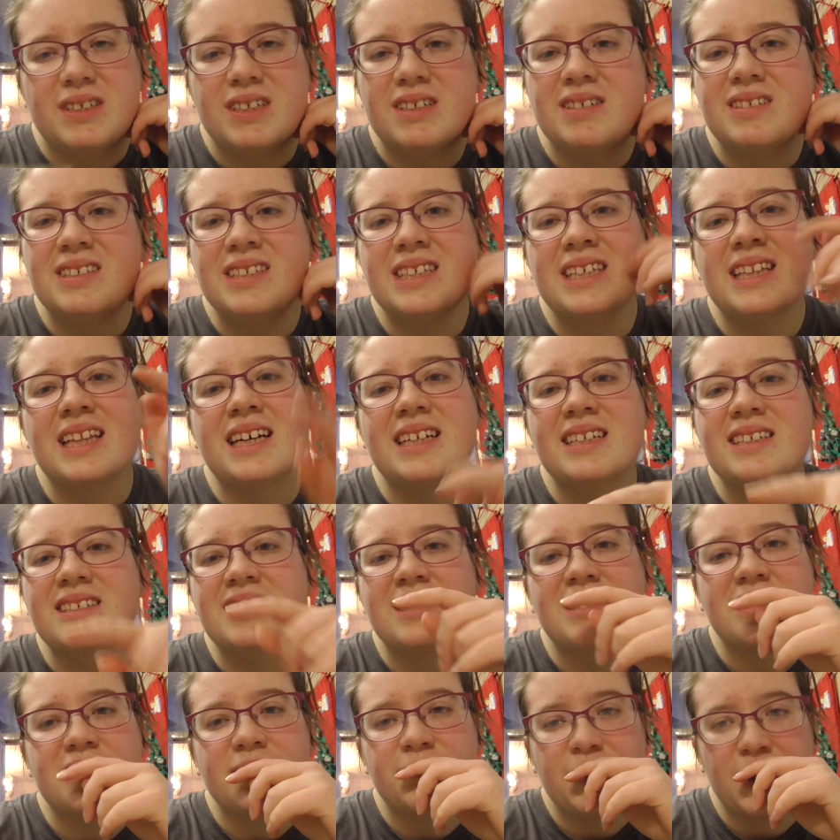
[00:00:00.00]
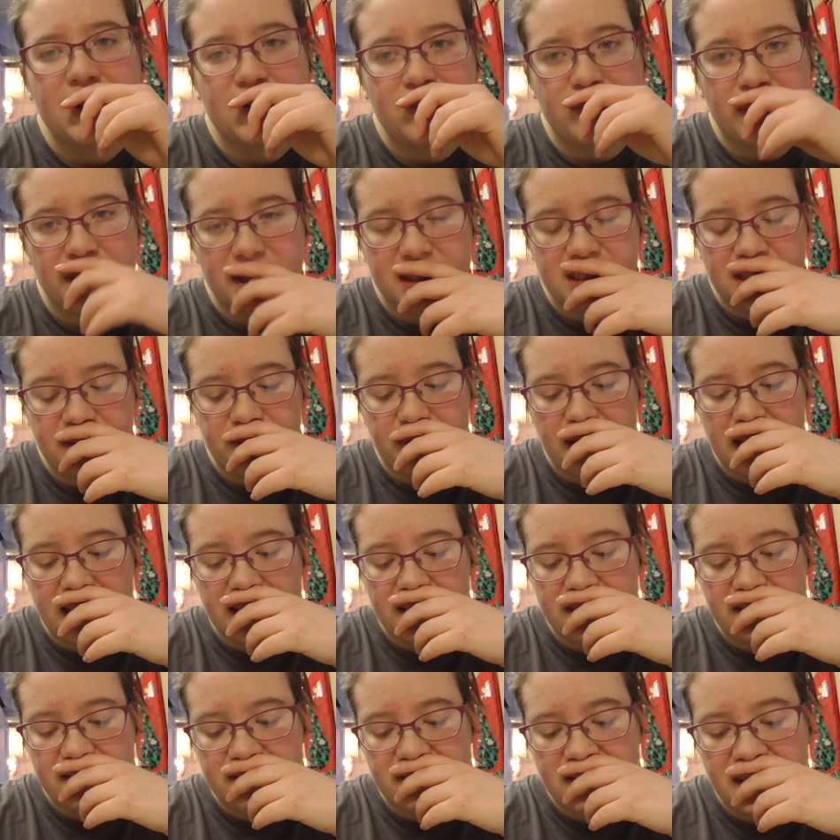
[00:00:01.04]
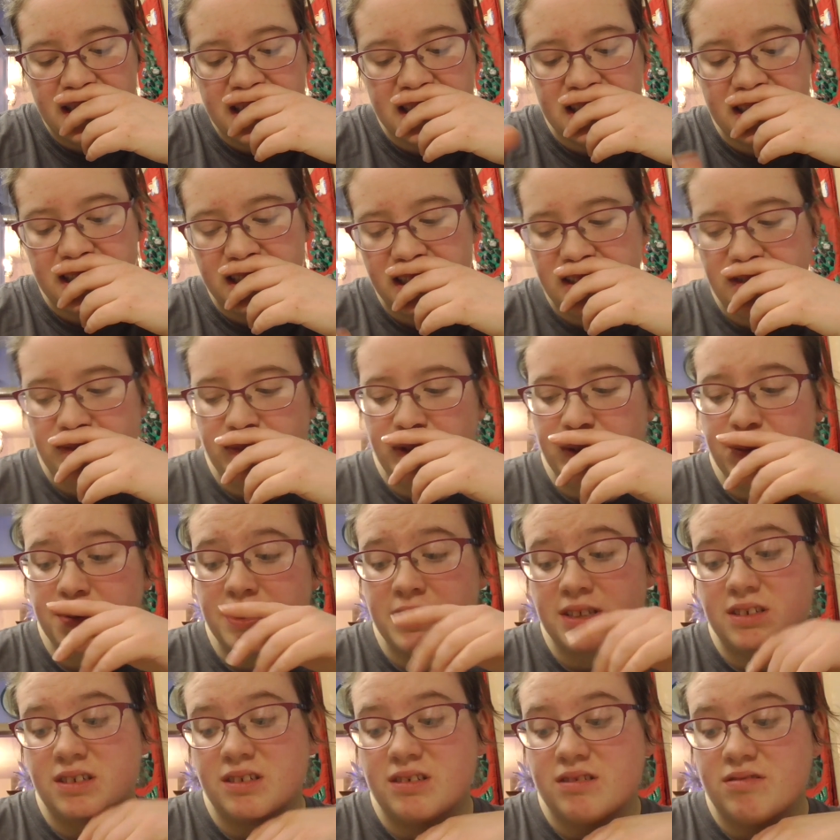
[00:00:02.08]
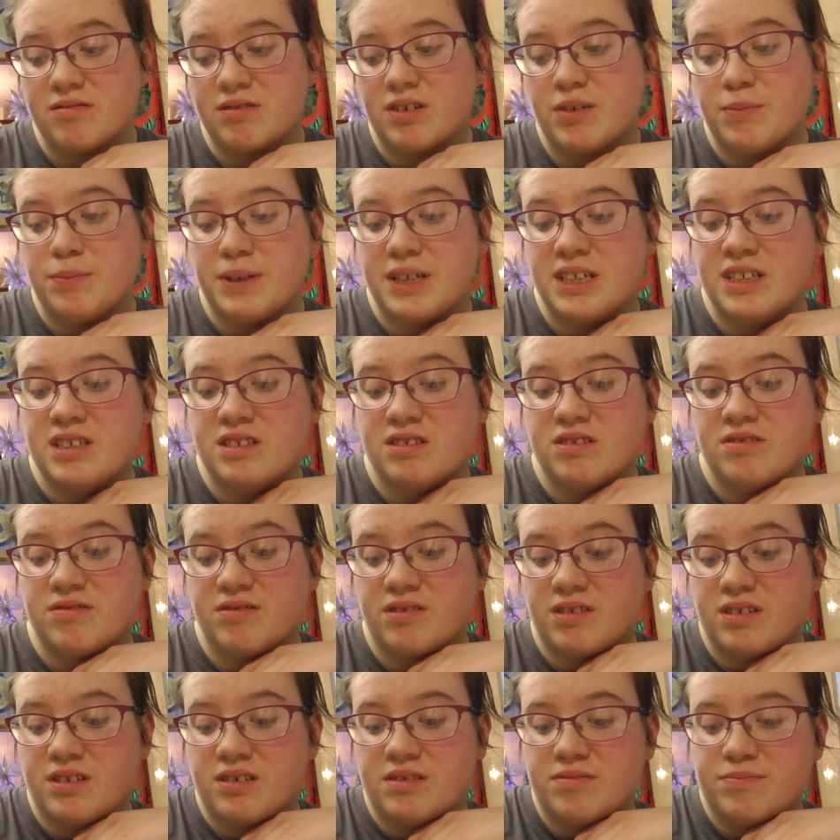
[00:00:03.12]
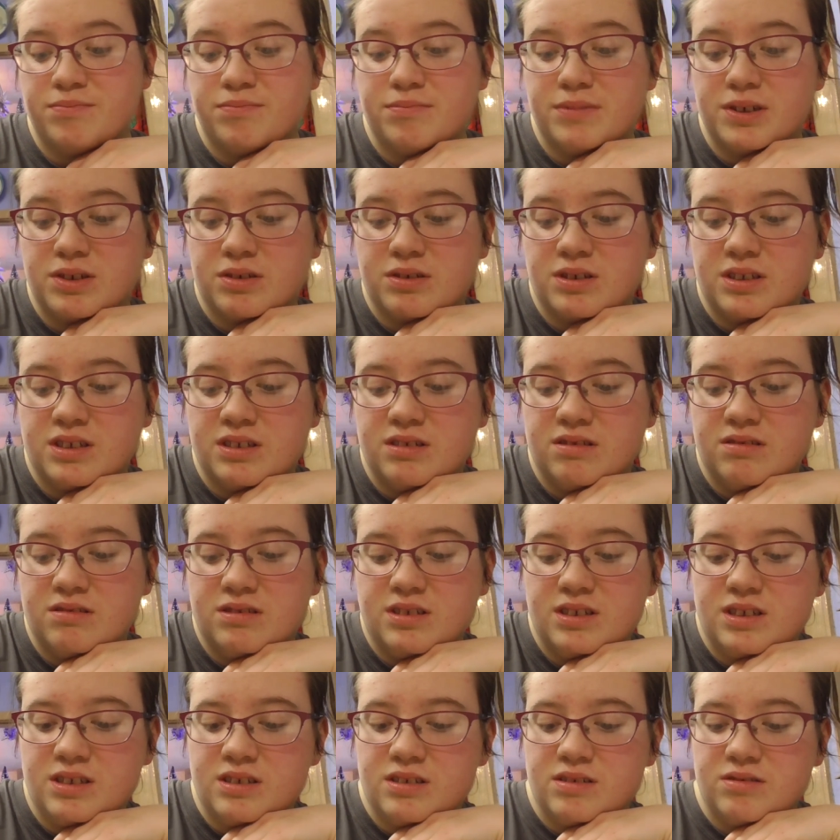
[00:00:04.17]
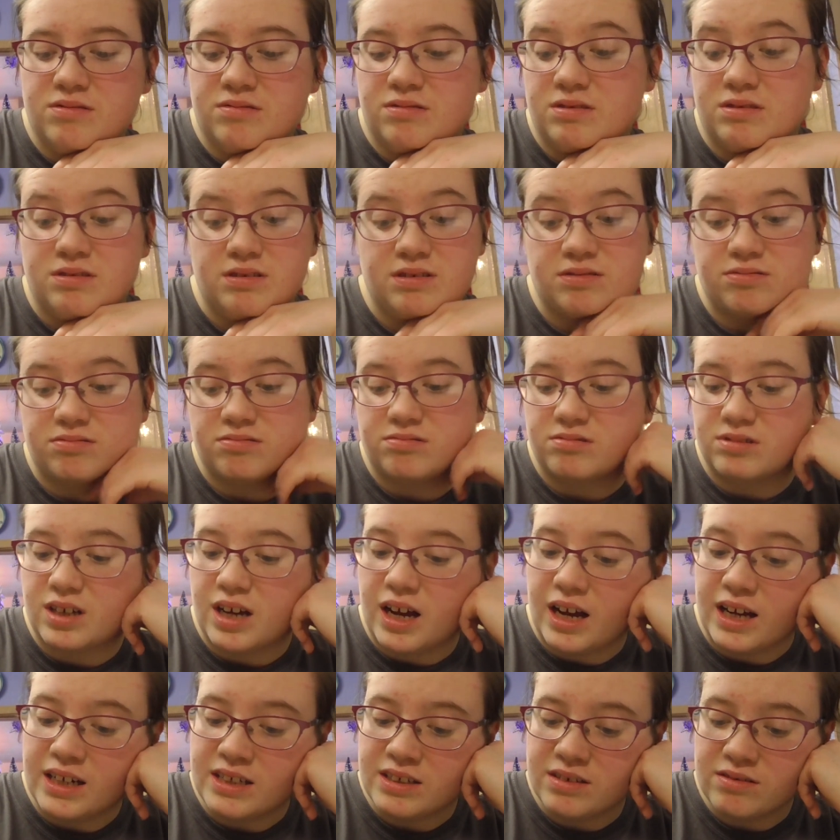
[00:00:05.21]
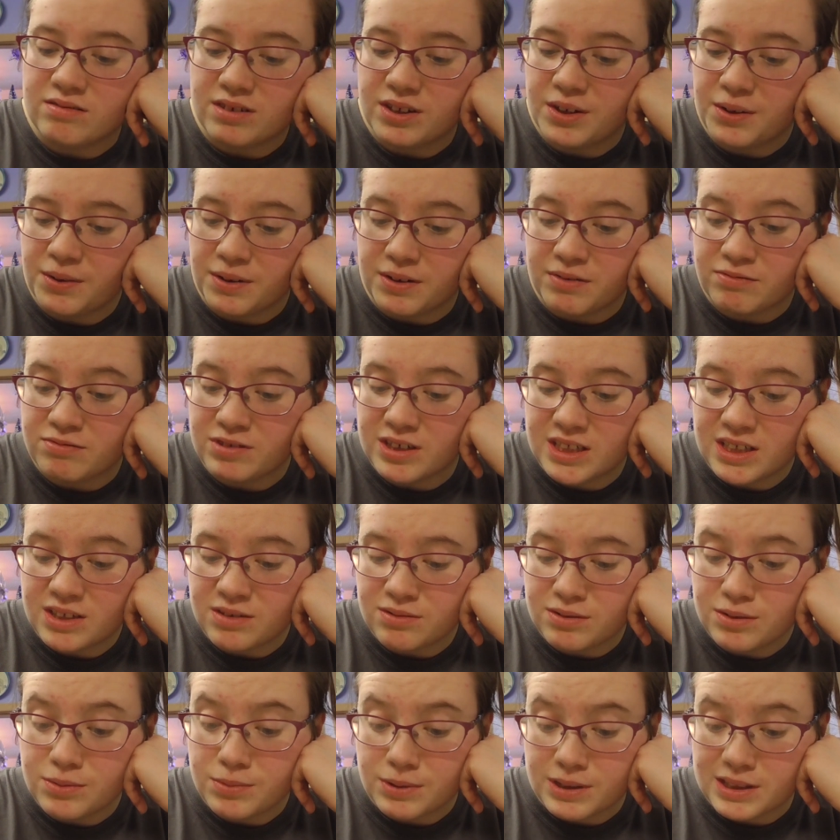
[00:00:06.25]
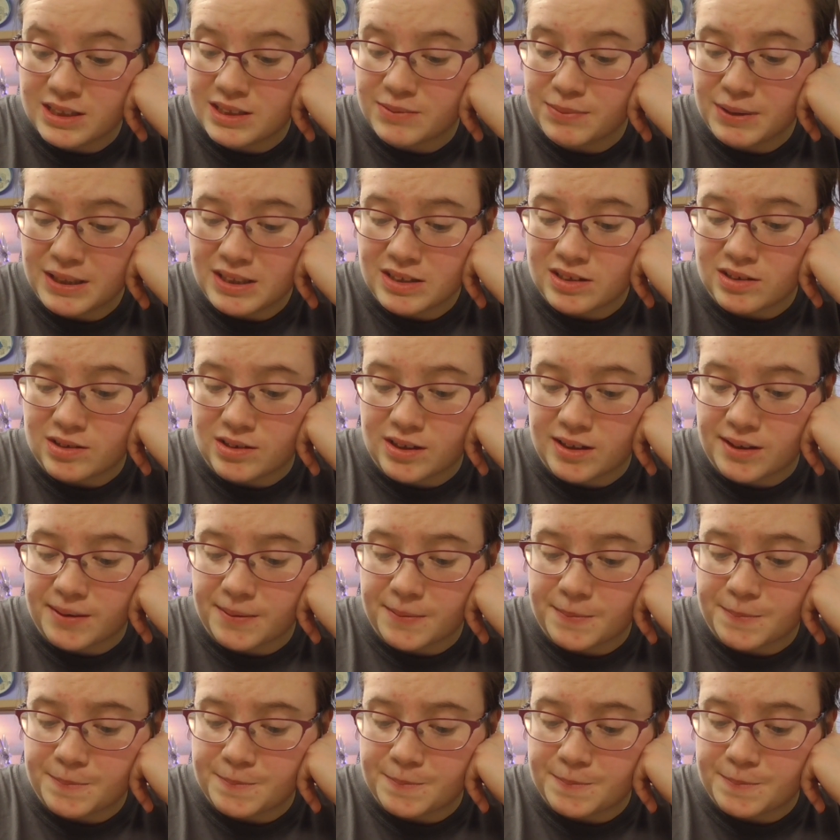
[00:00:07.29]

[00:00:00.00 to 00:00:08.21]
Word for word: Oh, see, that doesn't smell of marzipan. This does. Maybe it's a combination of the milk and... I don't know. I really don't know what this smells like.